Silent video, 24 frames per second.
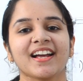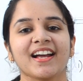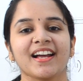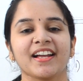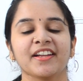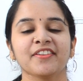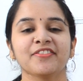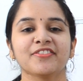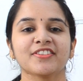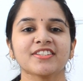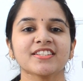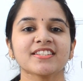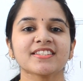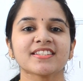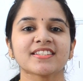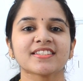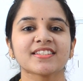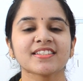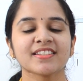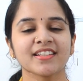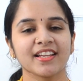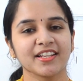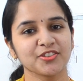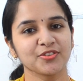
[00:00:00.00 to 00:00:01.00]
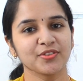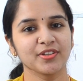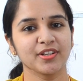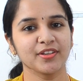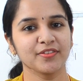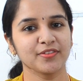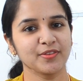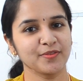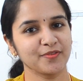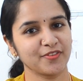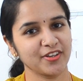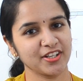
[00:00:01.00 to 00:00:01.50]
Hi friends, this is
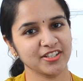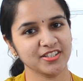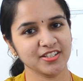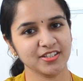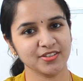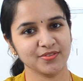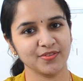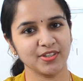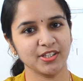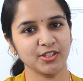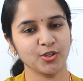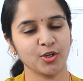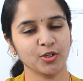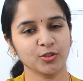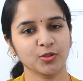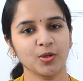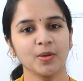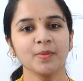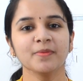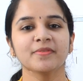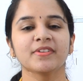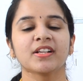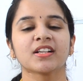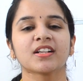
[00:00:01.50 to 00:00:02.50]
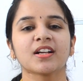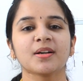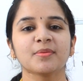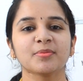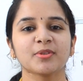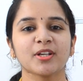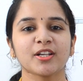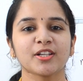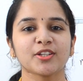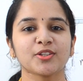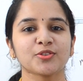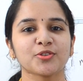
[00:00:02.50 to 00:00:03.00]
Aishwarya from freshersworld.com. Welcome
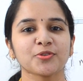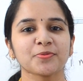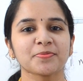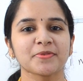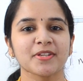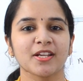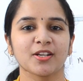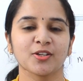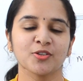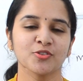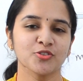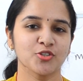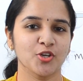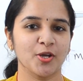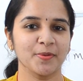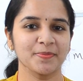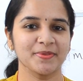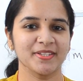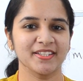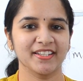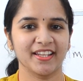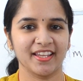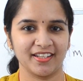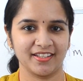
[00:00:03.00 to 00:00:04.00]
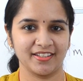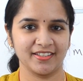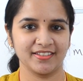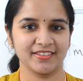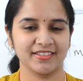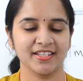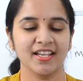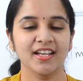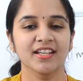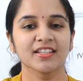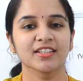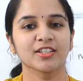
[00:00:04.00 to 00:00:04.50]
to our YouTube channel Jobs and Careers.